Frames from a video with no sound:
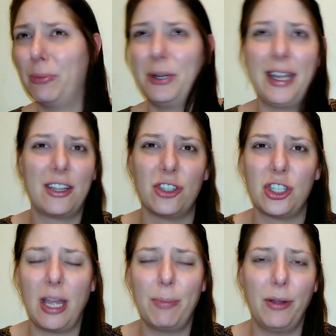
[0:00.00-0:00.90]
protection
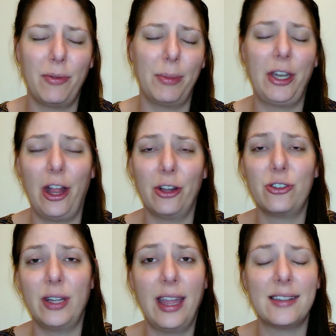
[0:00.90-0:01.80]
shampoo from the Dollar
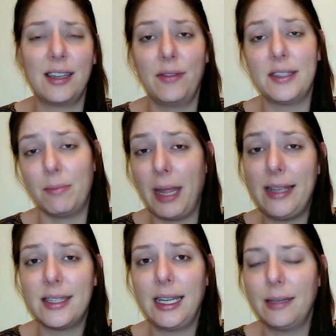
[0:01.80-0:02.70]
Tree. That stuff is
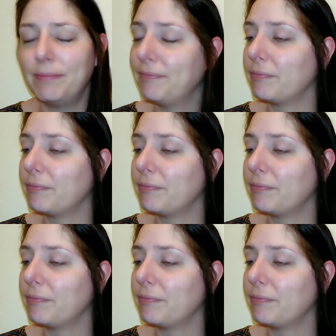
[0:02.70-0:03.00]
amazing.